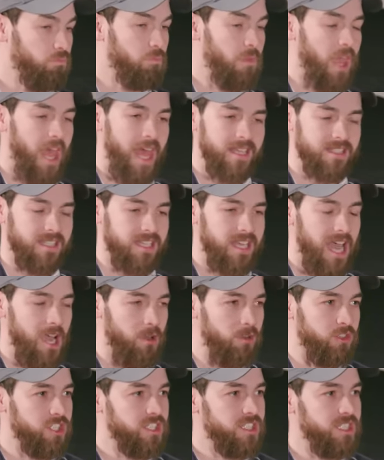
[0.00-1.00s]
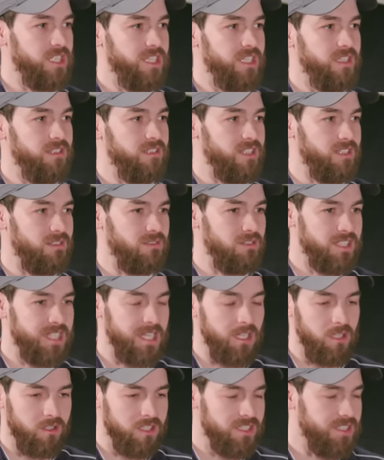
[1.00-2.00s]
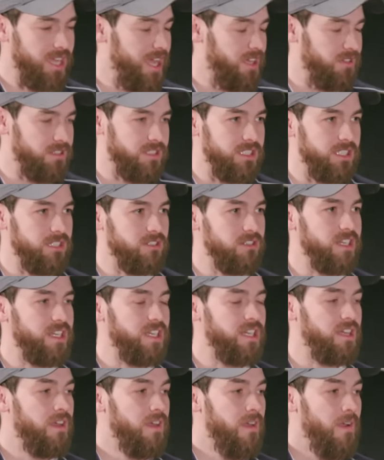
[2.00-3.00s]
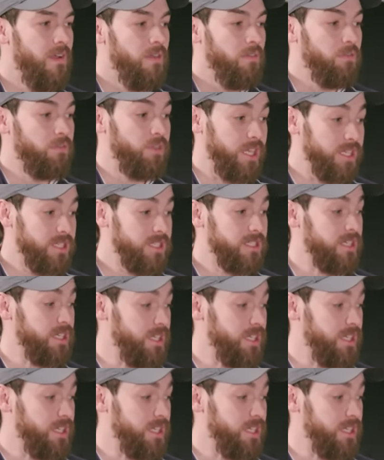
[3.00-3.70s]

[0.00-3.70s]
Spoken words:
It has a carriage seat, the tiller-style steering. This